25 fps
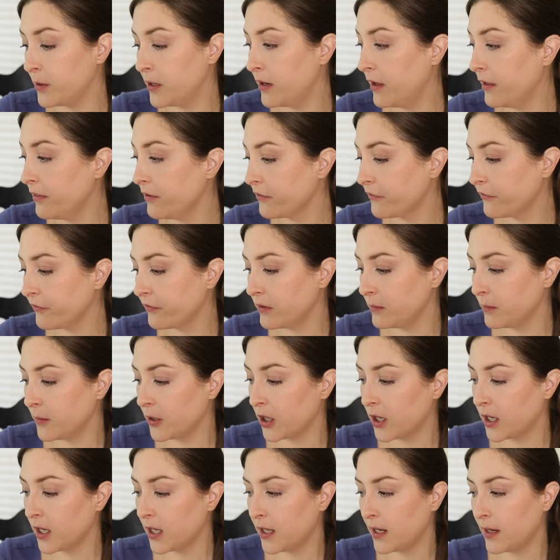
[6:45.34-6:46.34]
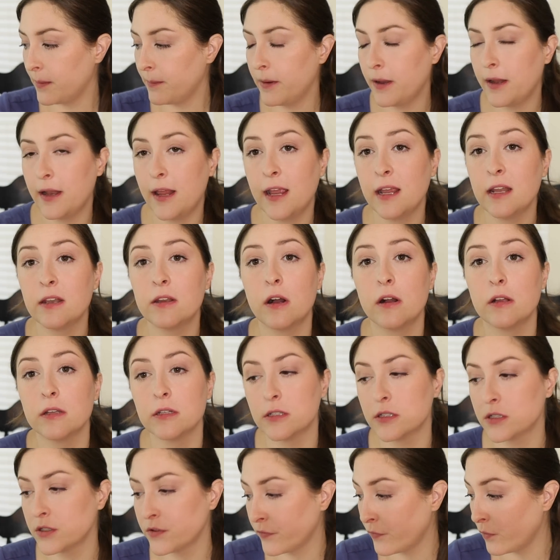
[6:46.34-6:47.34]
another flea market, I paid
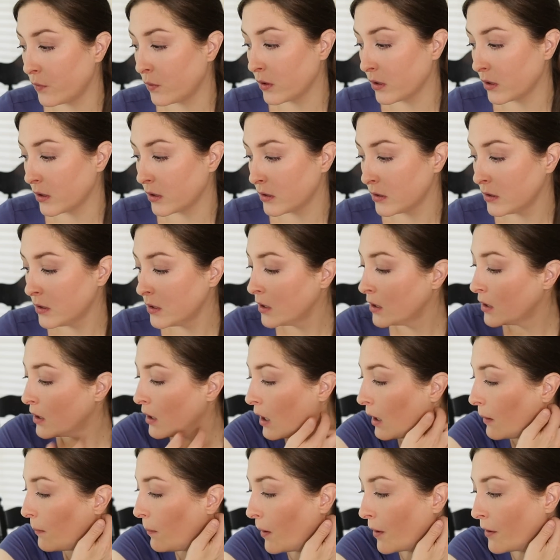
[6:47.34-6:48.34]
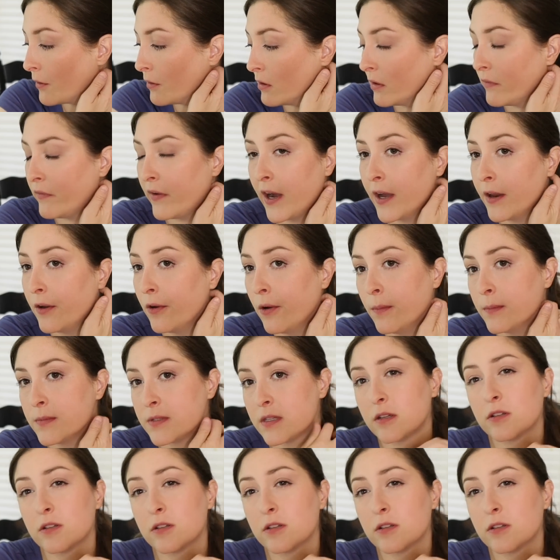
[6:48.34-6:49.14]
$8 for a bundle of items.